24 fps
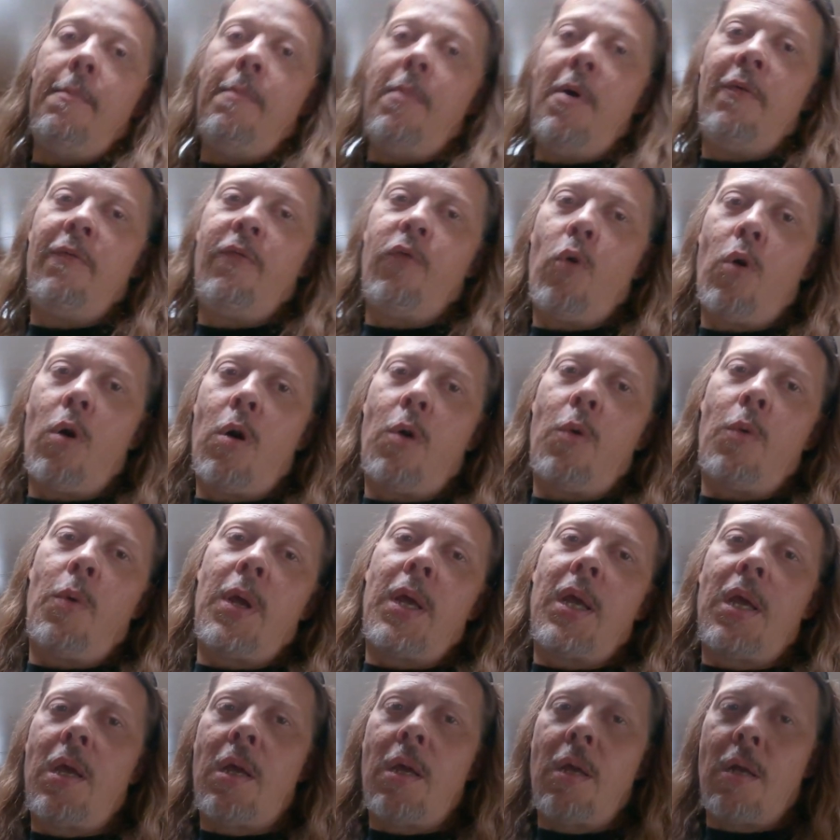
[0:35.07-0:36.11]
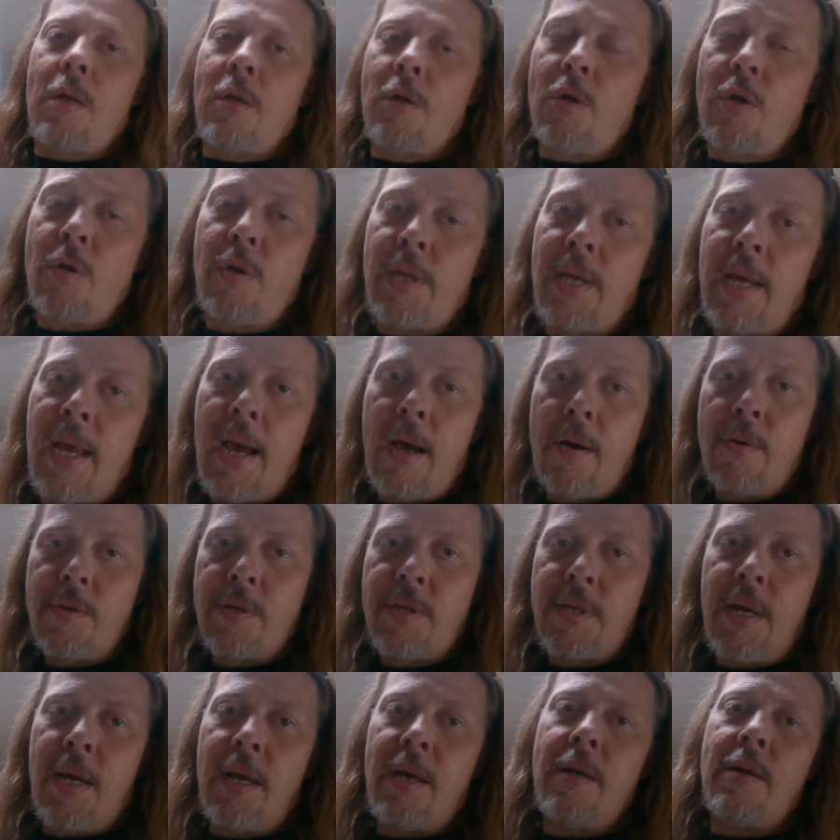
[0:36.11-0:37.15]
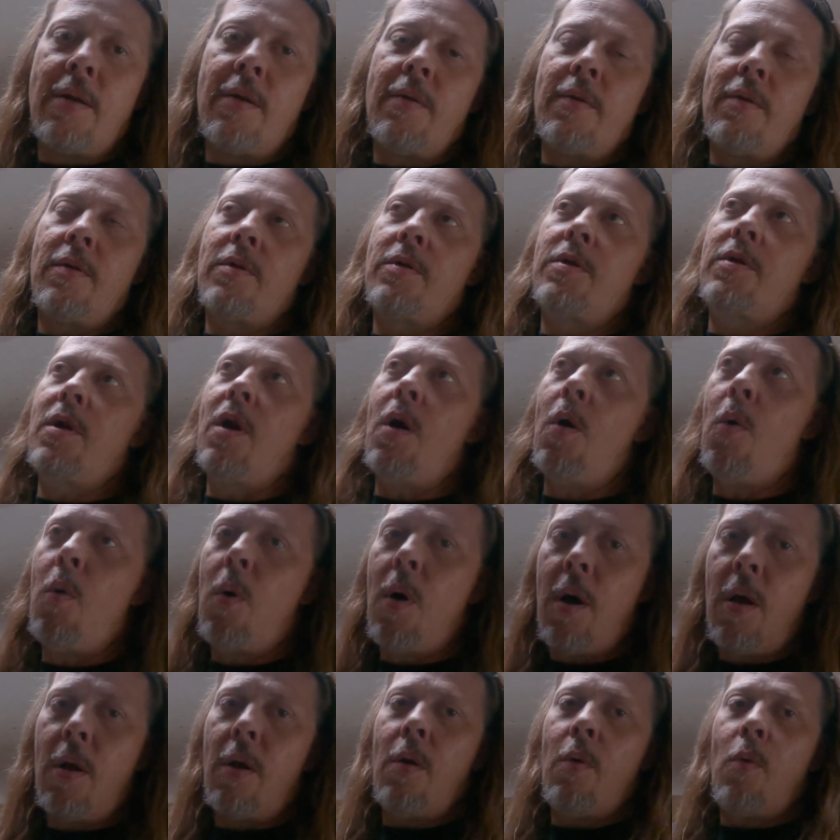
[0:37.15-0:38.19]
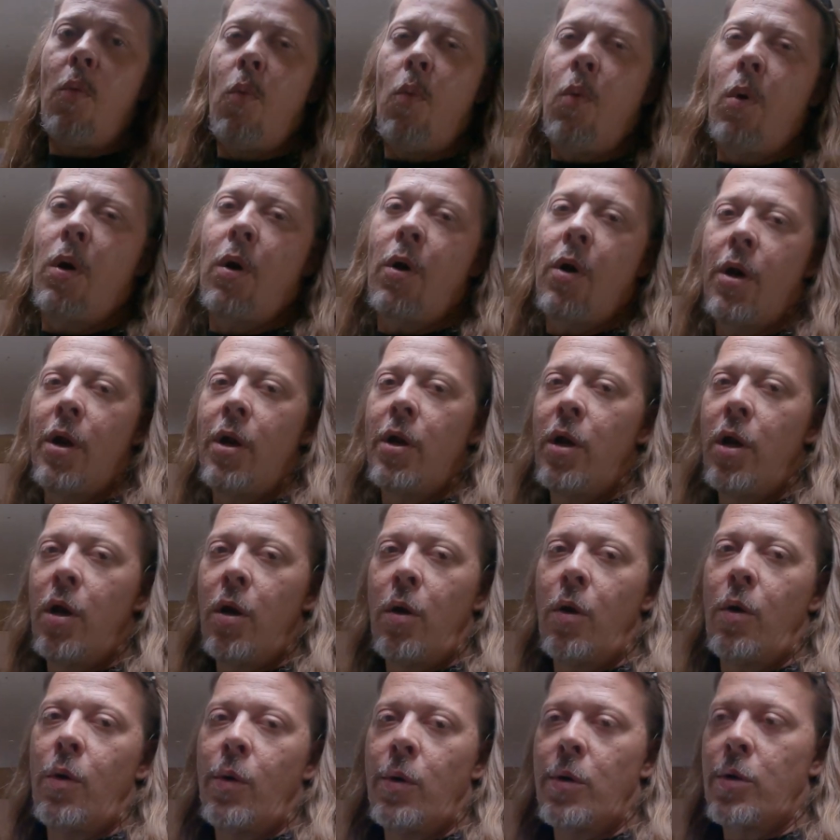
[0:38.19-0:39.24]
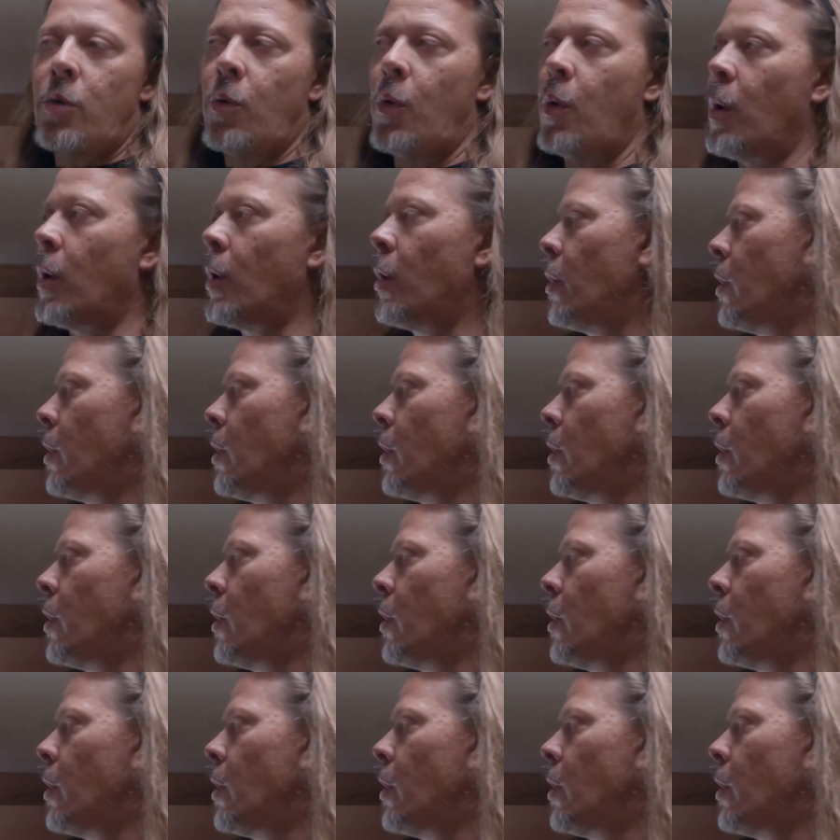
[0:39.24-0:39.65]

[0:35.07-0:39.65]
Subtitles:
before we do the outside. So what we're going to do is we're